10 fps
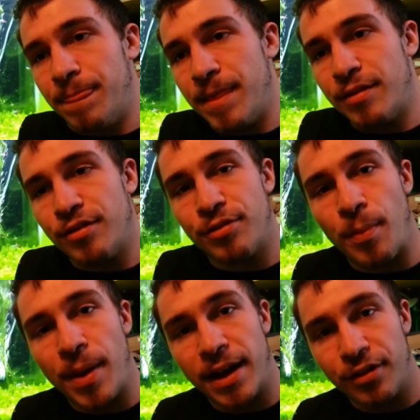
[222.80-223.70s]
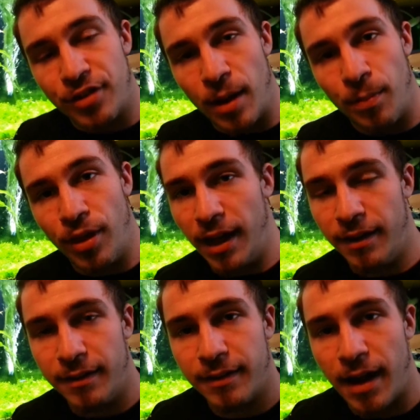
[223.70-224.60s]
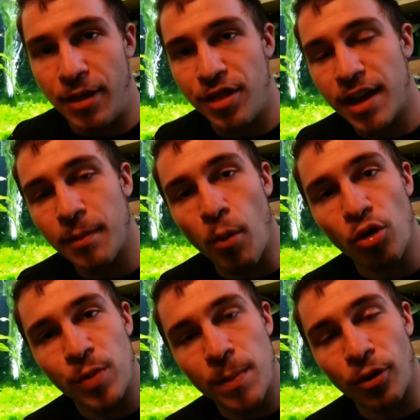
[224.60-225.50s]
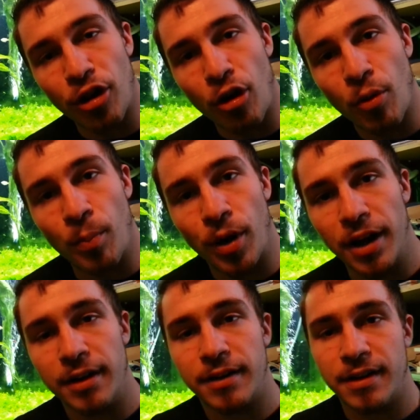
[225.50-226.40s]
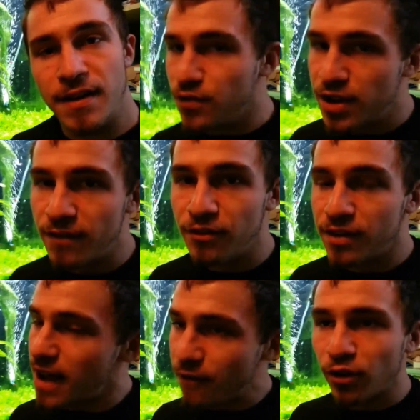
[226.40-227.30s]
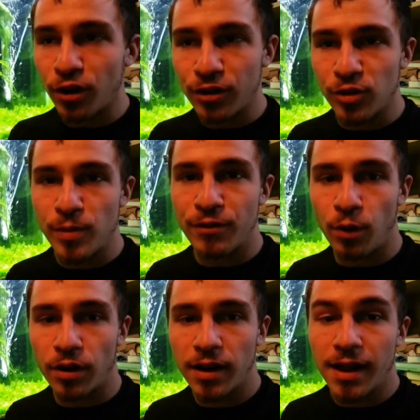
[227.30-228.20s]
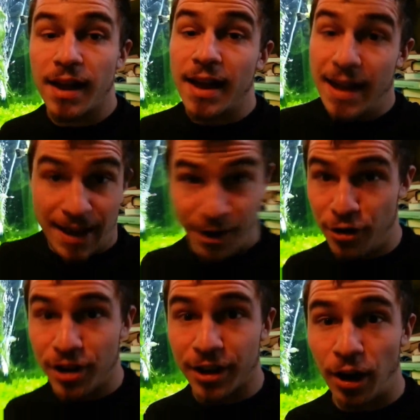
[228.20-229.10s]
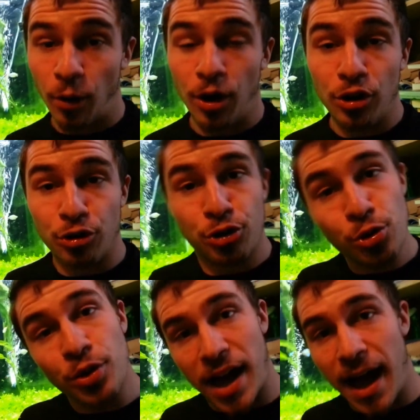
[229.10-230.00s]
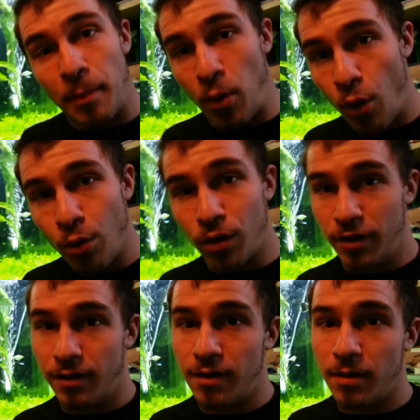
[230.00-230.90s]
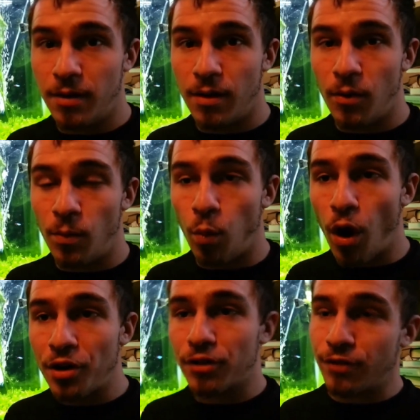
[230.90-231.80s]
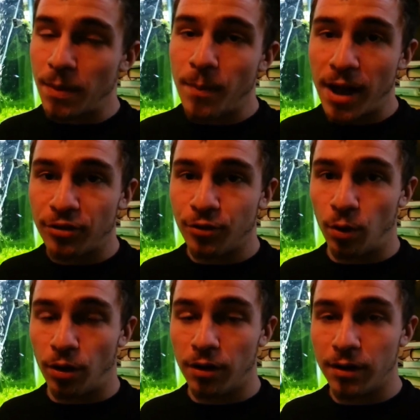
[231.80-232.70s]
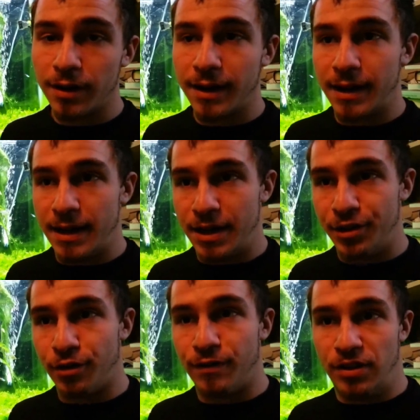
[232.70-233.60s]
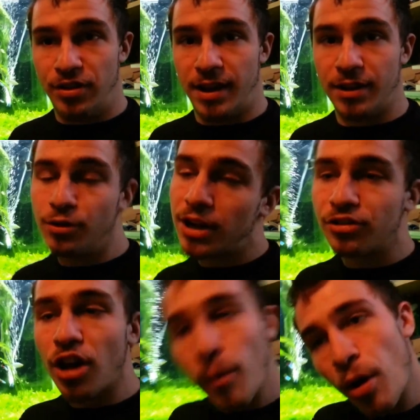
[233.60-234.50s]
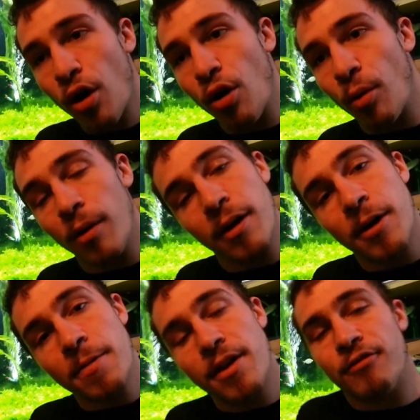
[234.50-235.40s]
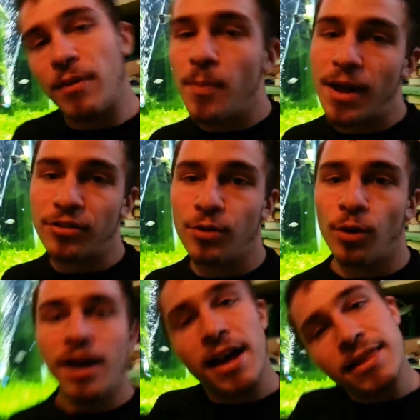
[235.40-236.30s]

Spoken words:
this is the biggest tip that I think most people know, but if you never heard this before, here you go. Do not pour water from the pet store into your fish tank. Do not just come home from the pet store,